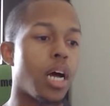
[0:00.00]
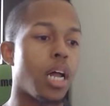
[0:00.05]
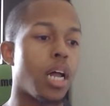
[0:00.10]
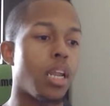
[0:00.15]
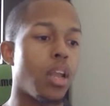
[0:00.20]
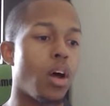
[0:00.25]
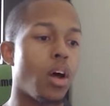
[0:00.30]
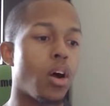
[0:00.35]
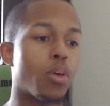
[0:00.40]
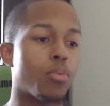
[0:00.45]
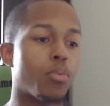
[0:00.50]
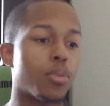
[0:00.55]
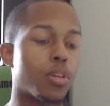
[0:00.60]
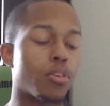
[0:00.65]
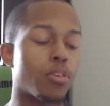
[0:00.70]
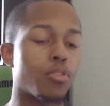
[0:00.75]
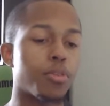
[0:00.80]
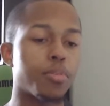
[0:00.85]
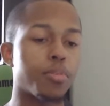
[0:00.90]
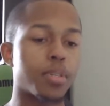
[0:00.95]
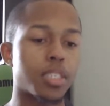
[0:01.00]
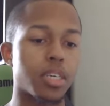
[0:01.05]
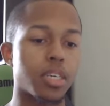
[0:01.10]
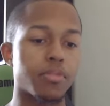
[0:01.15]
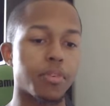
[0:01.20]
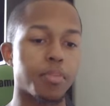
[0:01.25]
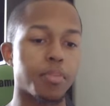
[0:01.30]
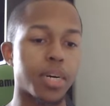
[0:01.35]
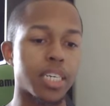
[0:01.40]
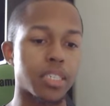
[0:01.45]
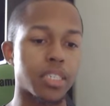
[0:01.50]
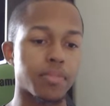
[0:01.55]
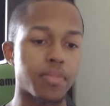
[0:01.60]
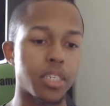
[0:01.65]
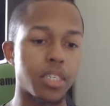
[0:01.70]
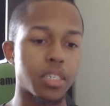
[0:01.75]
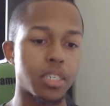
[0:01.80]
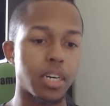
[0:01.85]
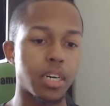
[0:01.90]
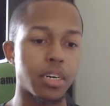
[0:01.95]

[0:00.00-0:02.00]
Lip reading: along with a group of several pacifista.